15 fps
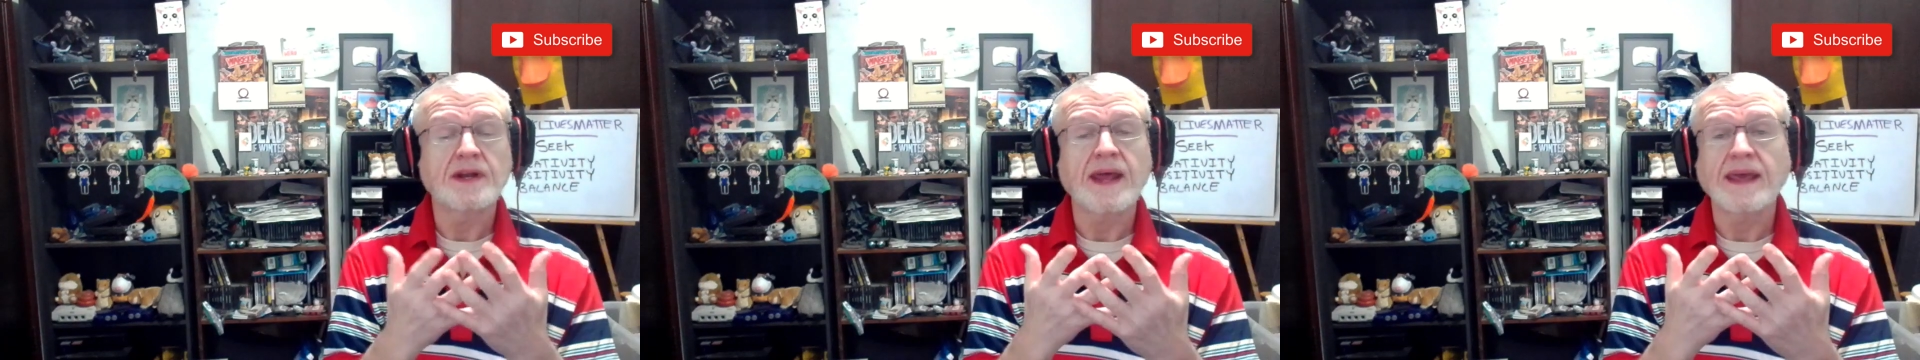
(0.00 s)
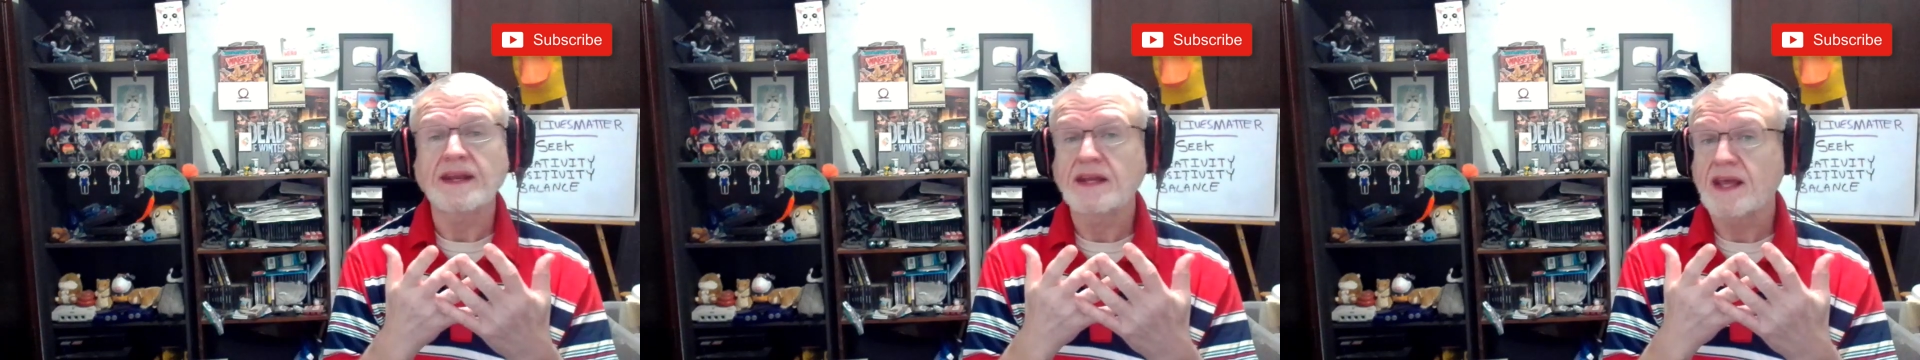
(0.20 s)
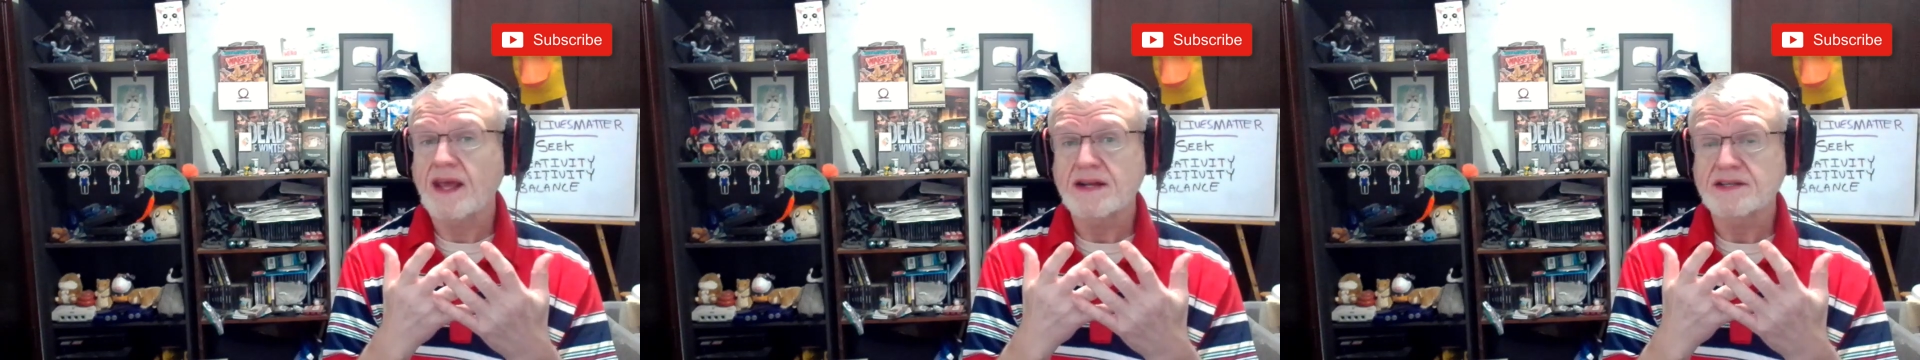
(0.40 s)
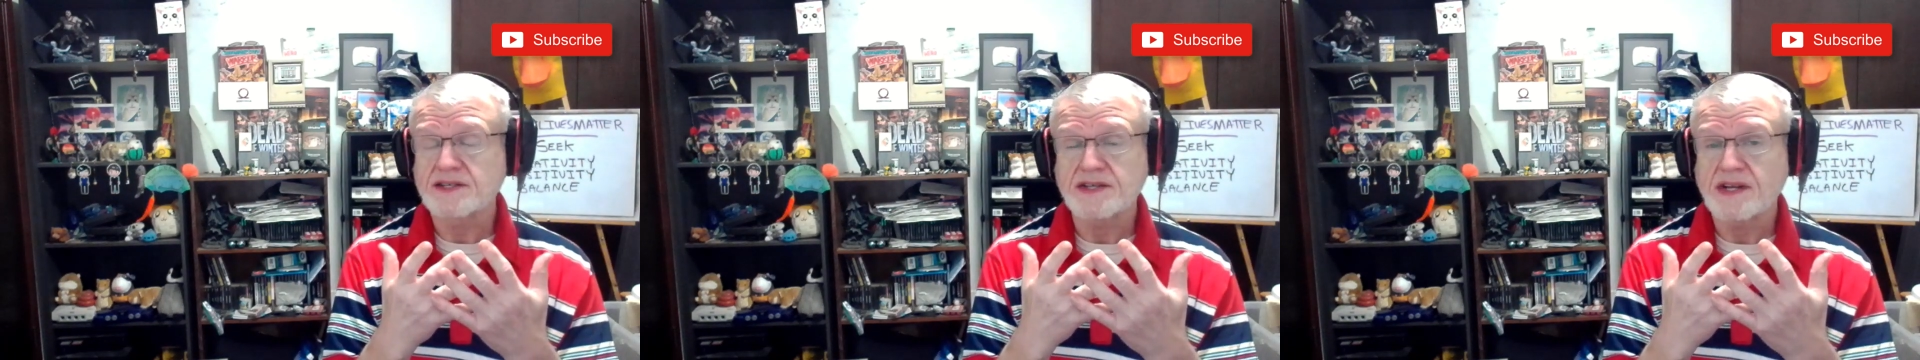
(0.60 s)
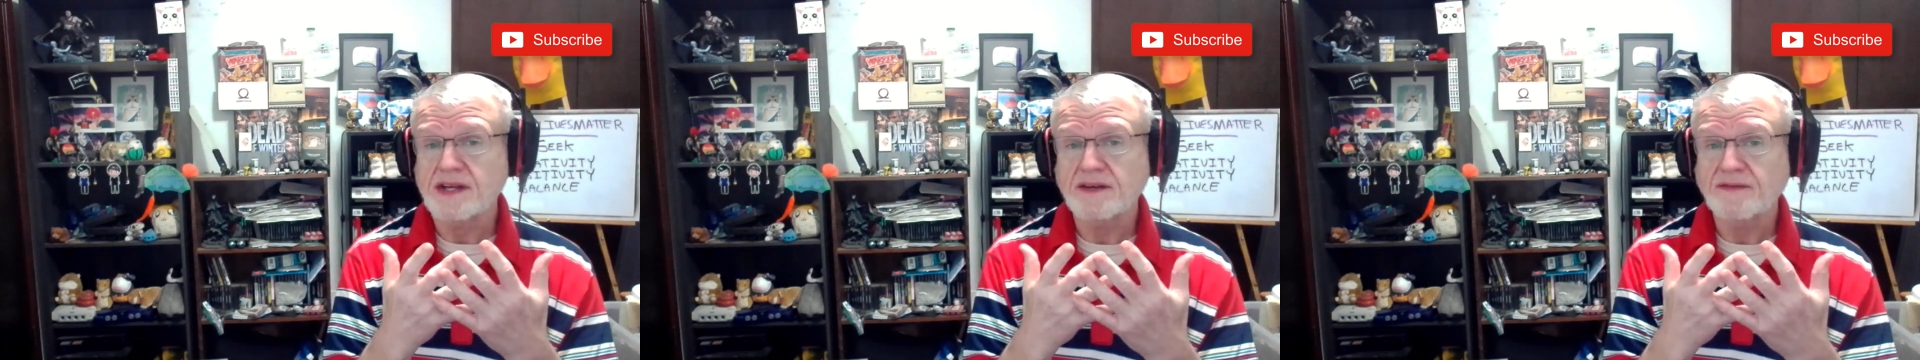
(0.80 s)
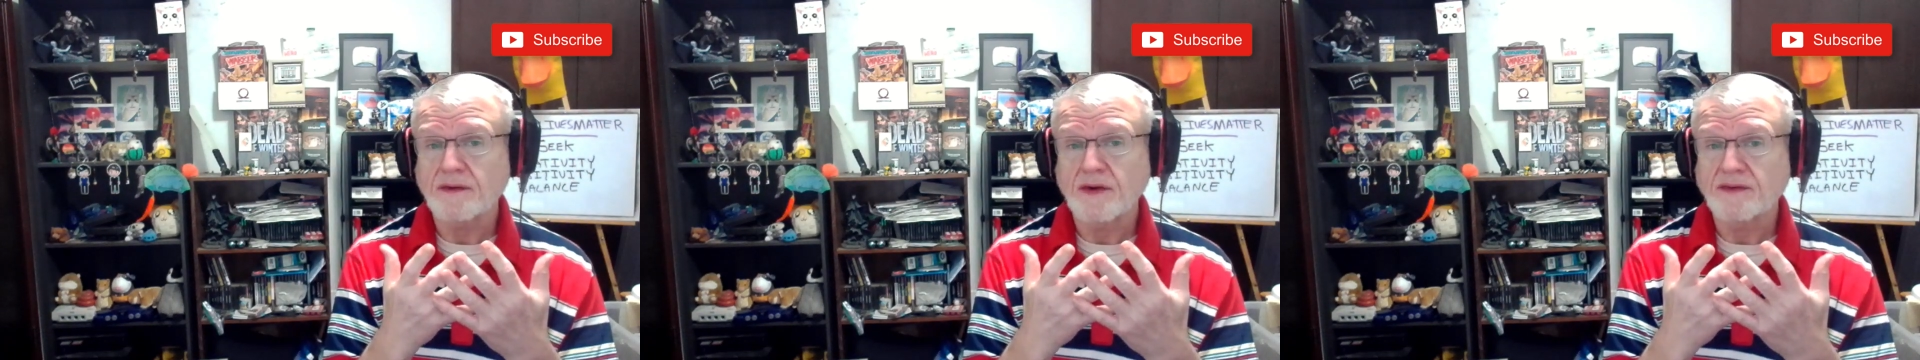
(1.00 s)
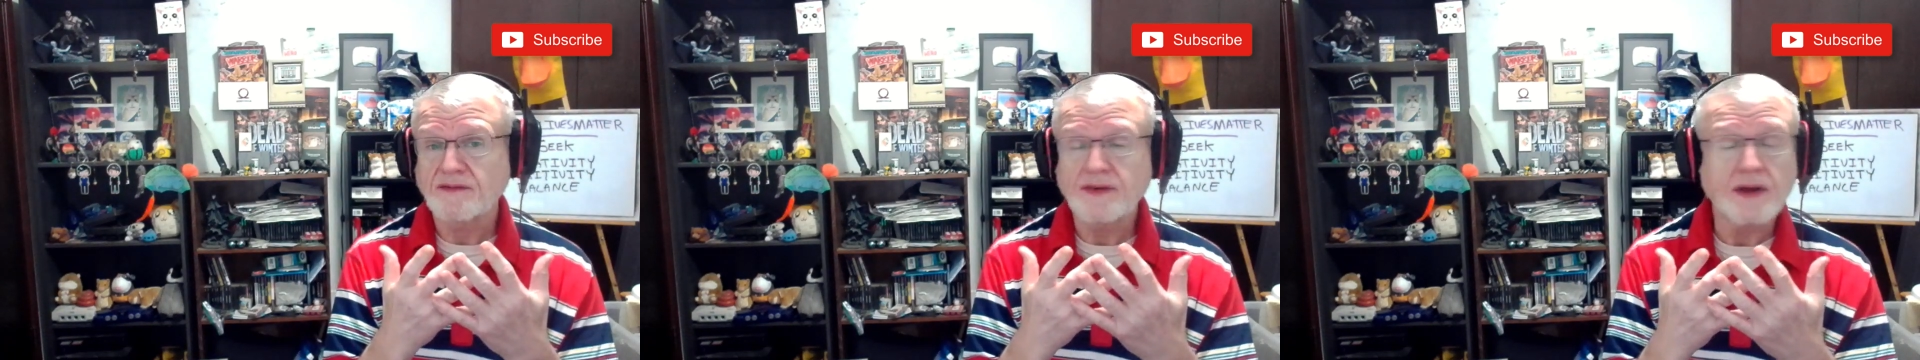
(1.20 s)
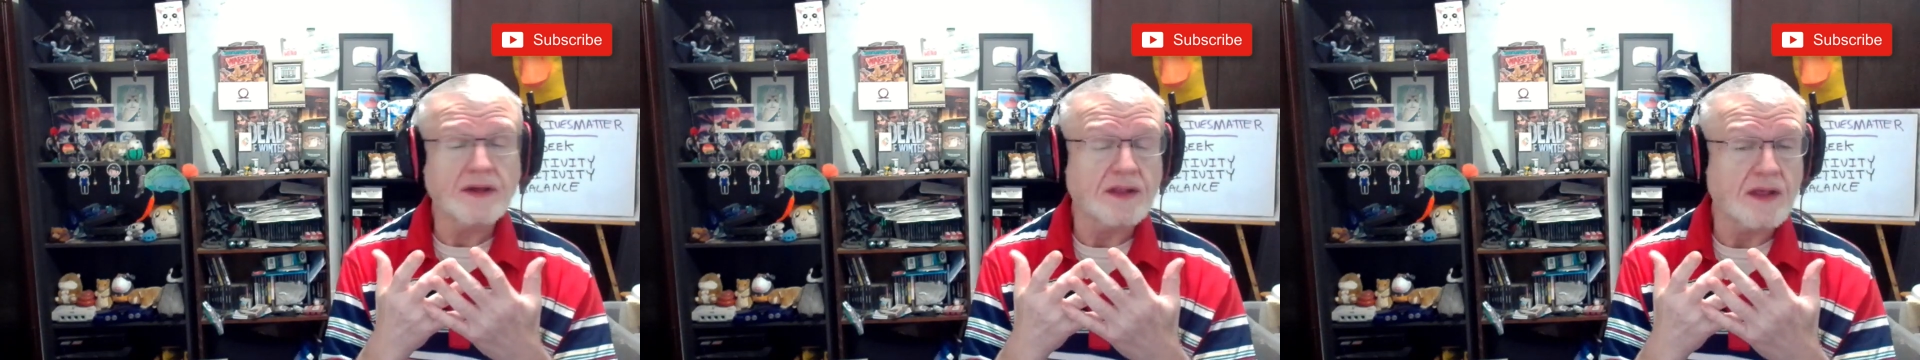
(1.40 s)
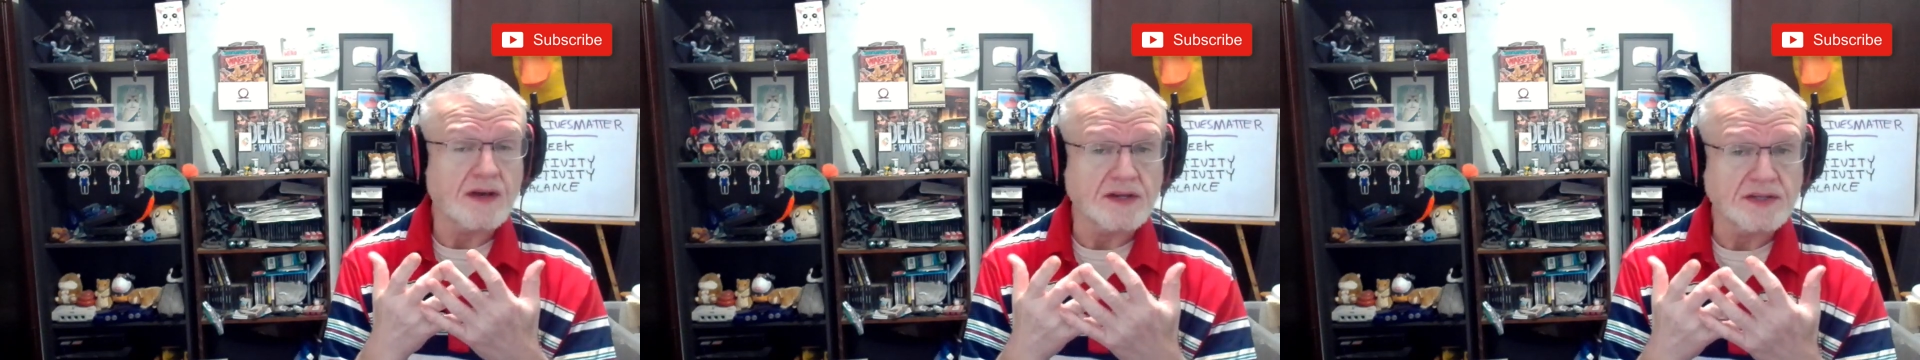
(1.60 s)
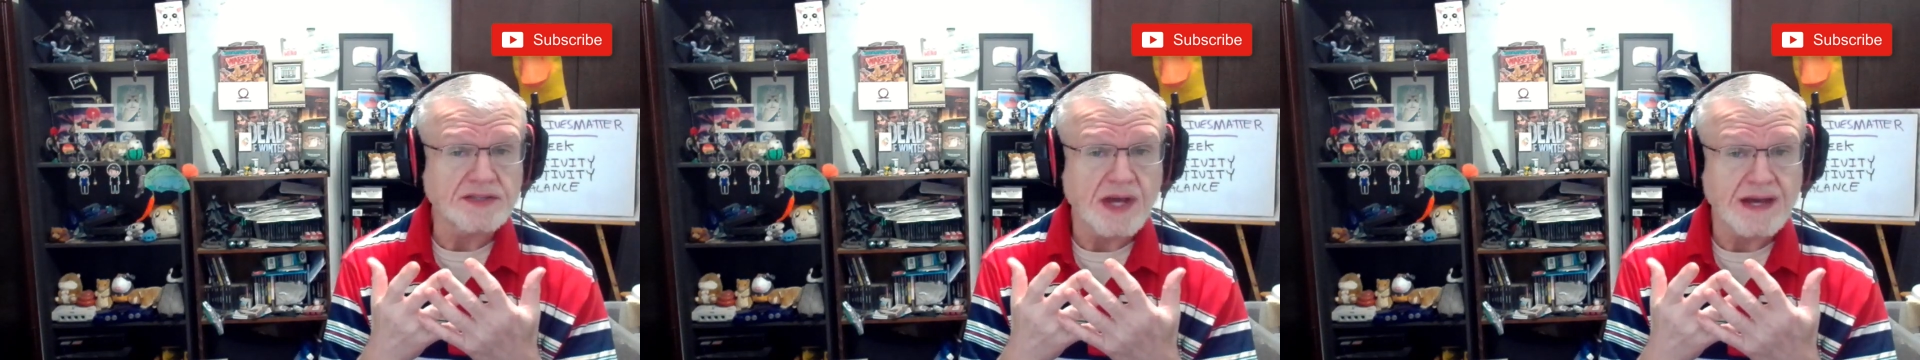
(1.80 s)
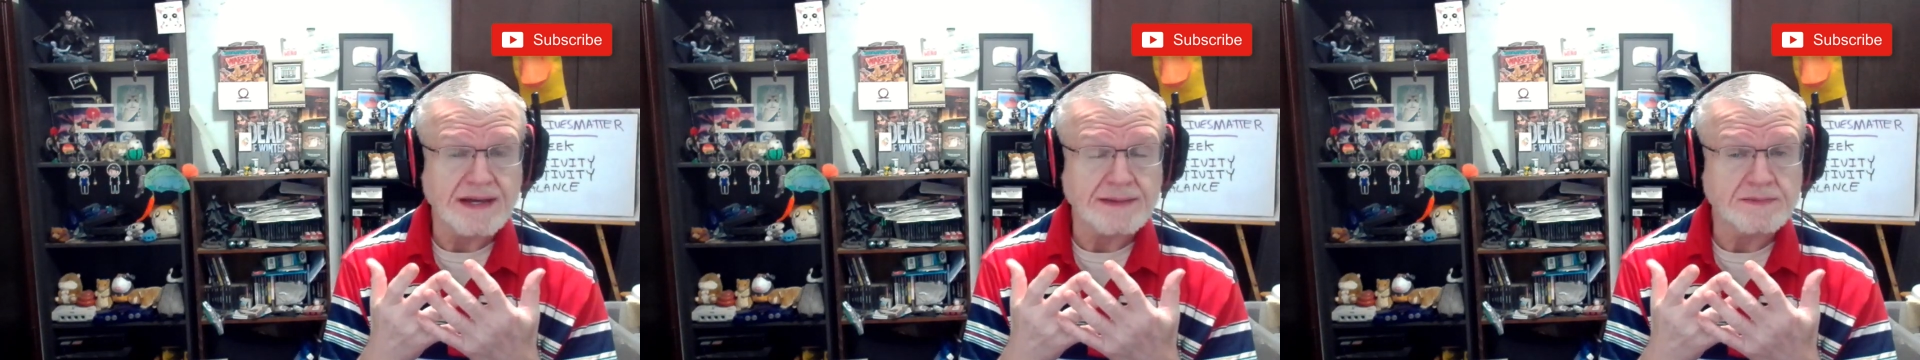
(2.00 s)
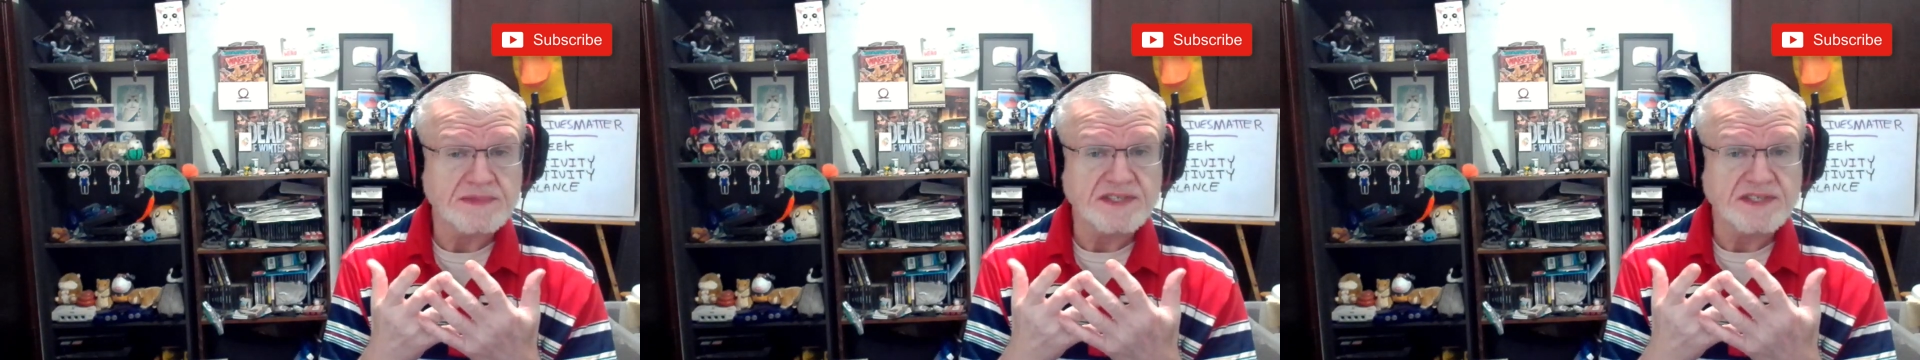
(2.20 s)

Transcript: ADHD for a very long time,